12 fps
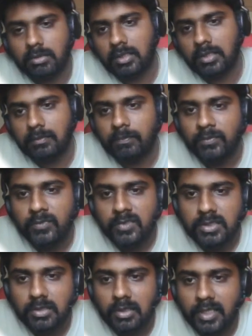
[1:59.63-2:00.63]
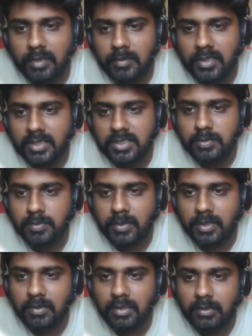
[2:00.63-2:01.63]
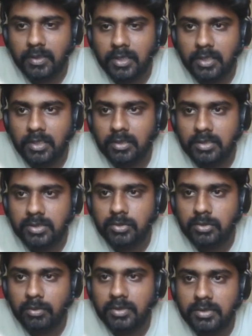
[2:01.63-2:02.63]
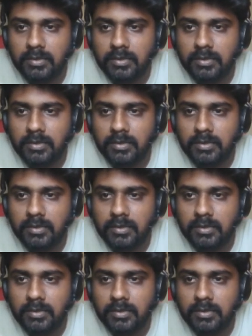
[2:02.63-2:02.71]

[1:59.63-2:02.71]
Okay, so let me run this particular query, these two queries now.